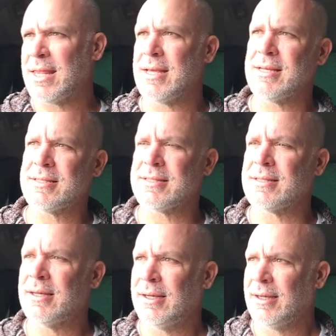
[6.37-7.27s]

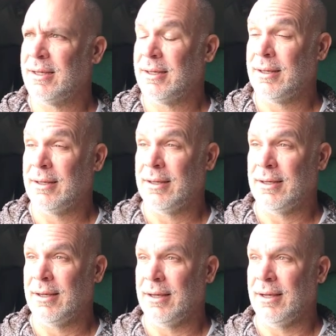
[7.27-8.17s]
This
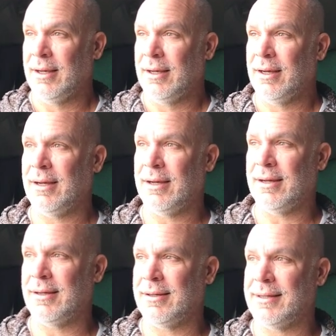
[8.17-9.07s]

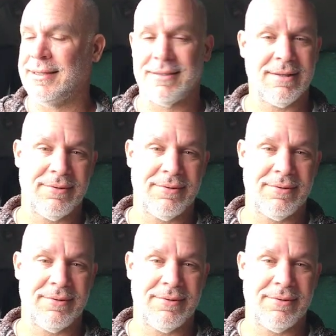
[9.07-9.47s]
is